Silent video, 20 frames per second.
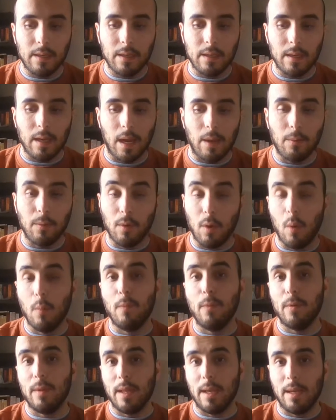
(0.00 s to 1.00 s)

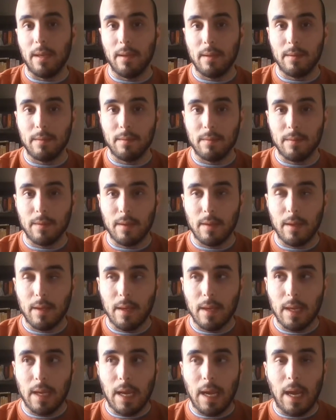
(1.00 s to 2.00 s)
hopefully
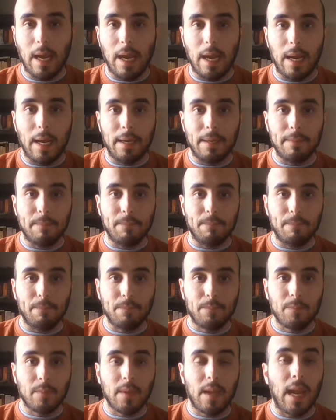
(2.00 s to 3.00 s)

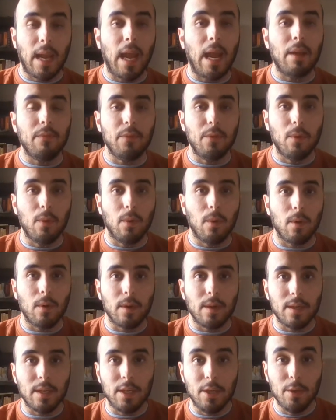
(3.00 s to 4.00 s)
have
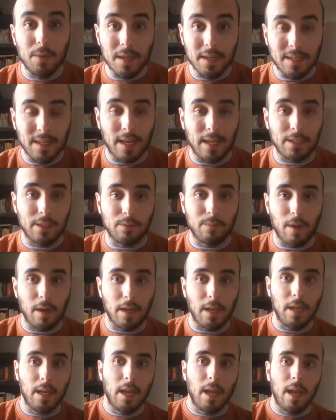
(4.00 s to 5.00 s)
your unit test
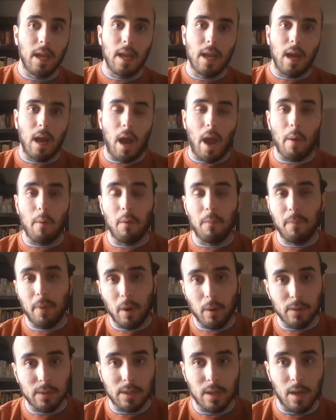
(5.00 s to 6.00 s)
ready. I will
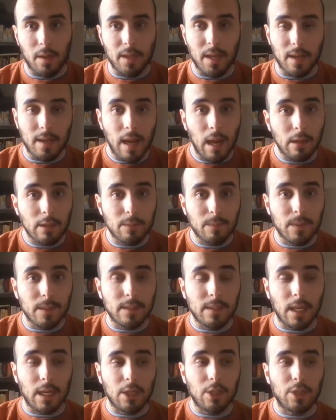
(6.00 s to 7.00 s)
post it on the announcement
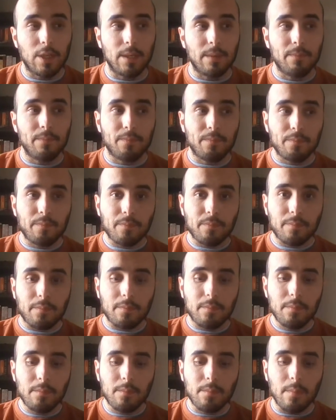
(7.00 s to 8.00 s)
section,
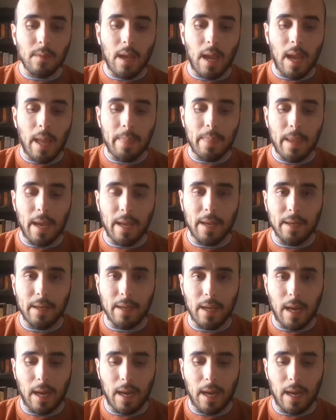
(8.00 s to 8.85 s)
and then